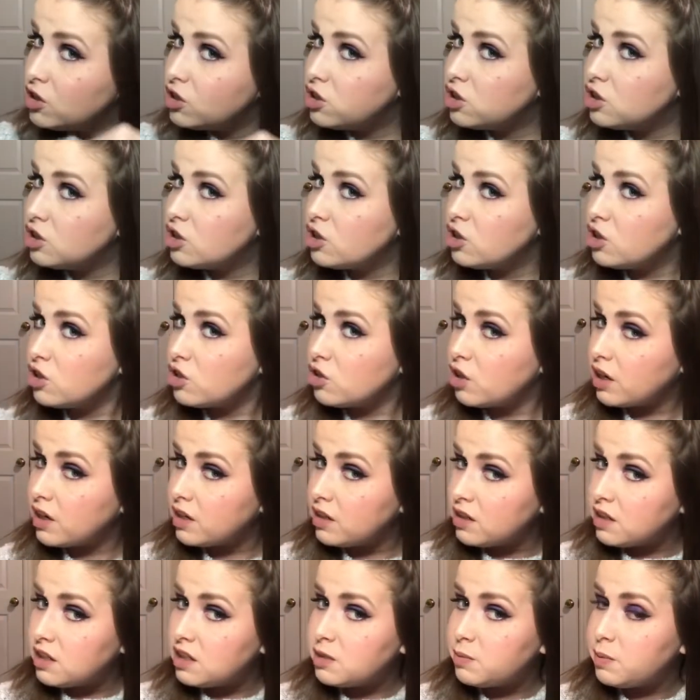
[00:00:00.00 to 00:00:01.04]
just
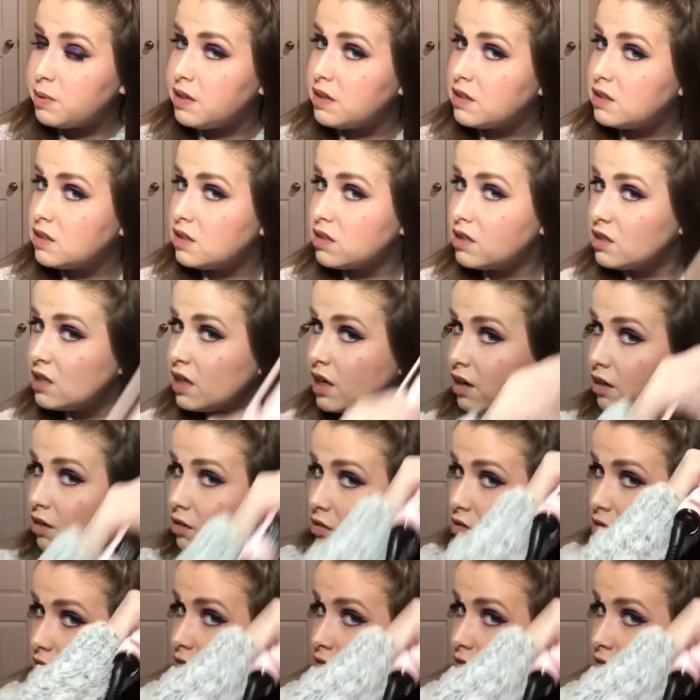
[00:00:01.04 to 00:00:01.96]
straighten these pieces down.